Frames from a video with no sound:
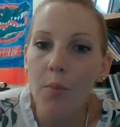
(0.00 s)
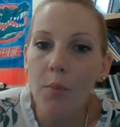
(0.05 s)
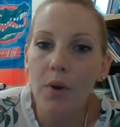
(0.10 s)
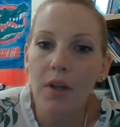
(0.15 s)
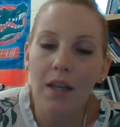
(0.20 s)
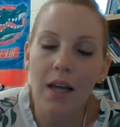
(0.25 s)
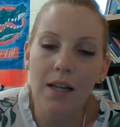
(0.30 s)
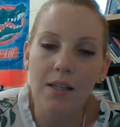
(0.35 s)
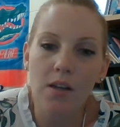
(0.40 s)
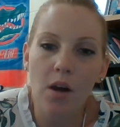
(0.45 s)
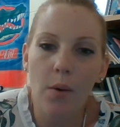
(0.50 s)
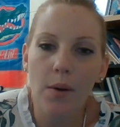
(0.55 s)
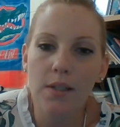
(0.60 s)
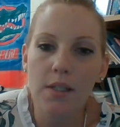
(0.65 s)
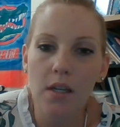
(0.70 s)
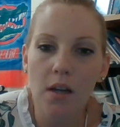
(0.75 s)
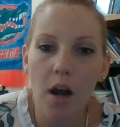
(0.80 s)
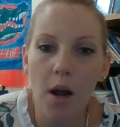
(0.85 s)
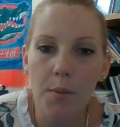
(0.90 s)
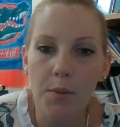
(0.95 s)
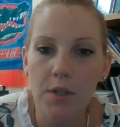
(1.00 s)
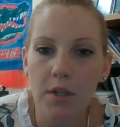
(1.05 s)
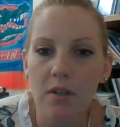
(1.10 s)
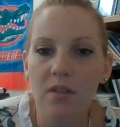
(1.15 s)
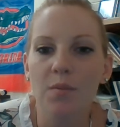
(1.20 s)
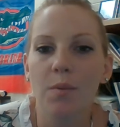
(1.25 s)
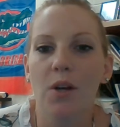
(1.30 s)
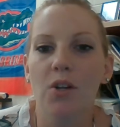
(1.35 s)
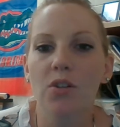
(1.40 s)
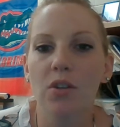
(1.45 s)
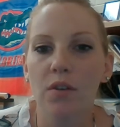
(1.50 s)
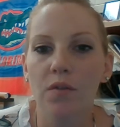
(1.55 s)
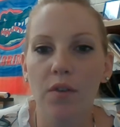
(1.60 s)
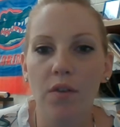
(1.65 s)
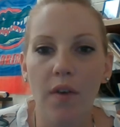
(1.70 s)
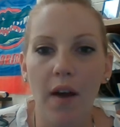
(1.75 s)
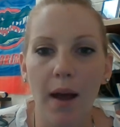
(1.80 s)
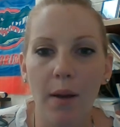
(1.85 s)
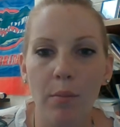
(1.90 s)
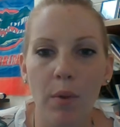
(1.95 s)
but that's always an option, especially if you've
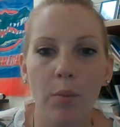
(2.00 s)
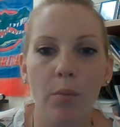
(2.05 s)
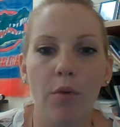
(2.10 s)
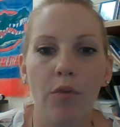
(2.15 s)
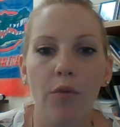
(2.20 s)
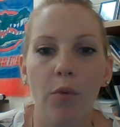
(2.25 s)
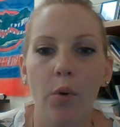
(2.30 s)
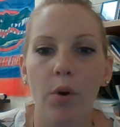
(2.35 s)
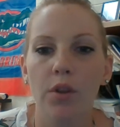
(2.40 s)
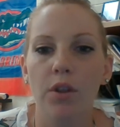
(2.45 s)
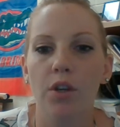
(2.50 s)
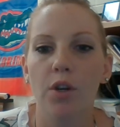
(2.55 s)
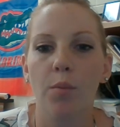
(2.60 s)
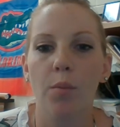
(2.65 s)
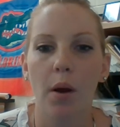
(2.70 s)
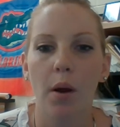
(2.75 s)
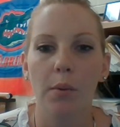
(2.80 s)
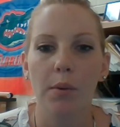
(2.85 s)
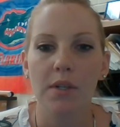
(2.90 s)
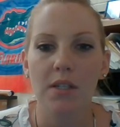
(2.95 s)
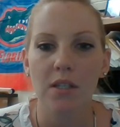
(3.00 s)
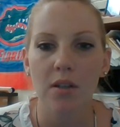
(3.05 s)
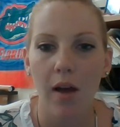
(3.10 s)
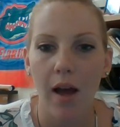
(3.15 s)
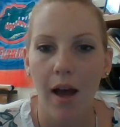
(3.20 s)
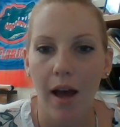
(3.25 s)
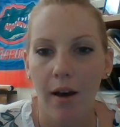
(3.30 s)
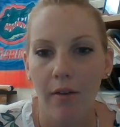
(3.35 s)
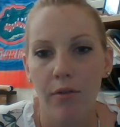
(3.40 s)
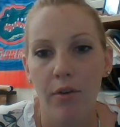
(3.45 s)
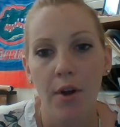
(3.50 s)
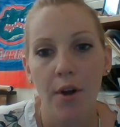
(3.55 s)
had me before, then you probably still have